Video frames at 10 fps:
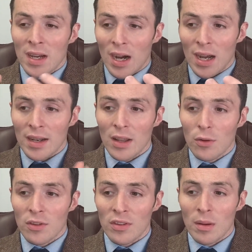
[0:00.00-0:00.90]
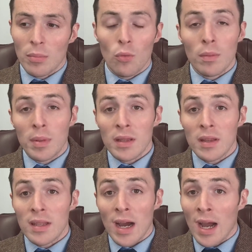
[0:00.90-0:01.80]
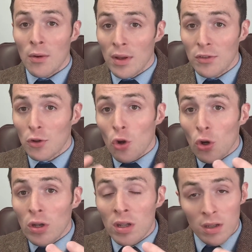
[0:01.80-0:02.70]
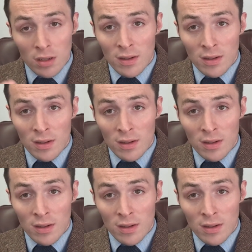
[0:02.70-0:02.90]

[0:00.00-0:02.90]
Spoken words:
Another example would be that the IRS could